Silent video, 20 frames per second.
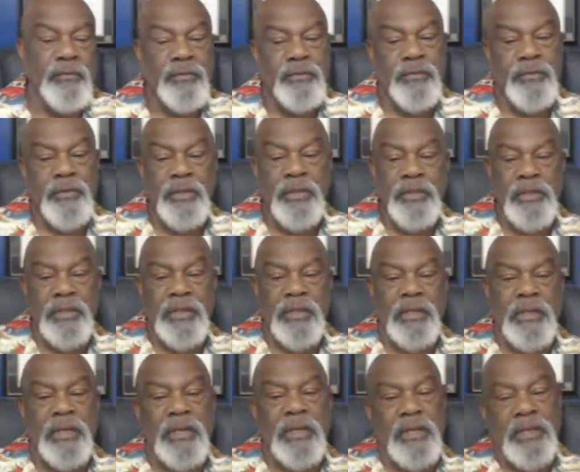
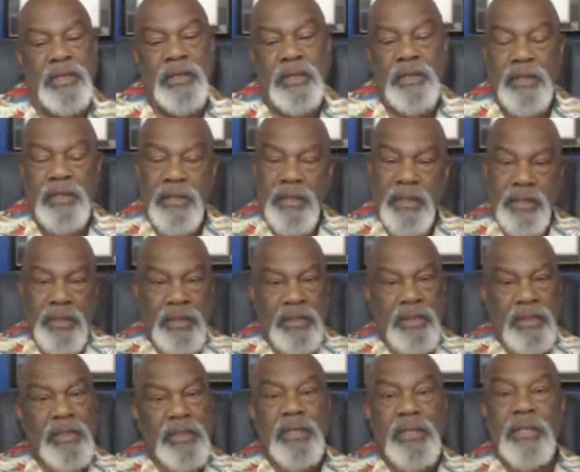It'll become easy.
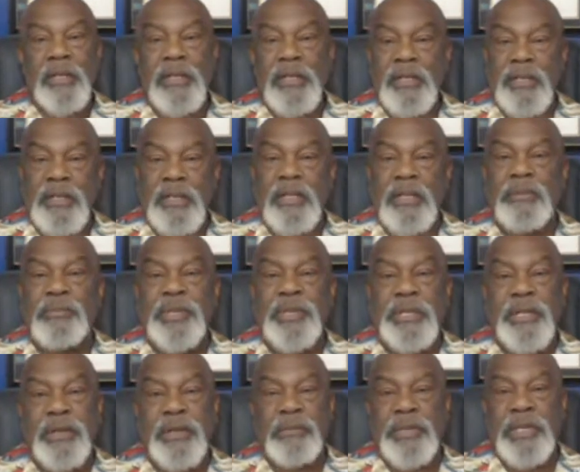
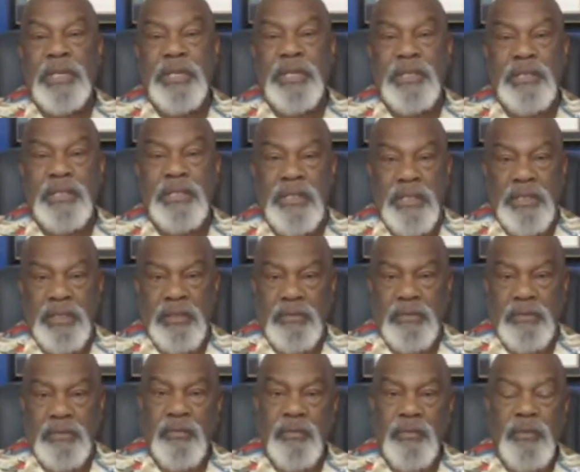And with the
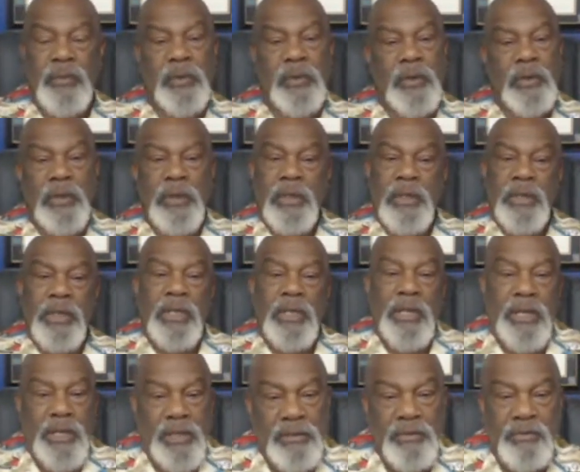particular
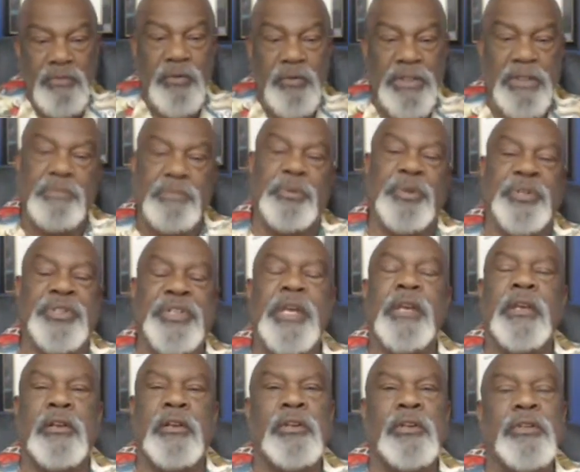assignments that
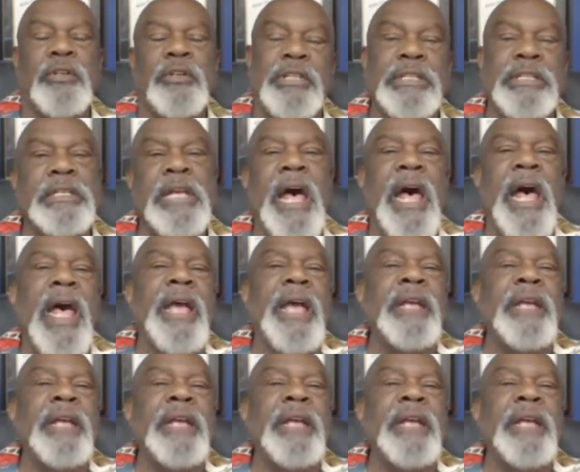I give,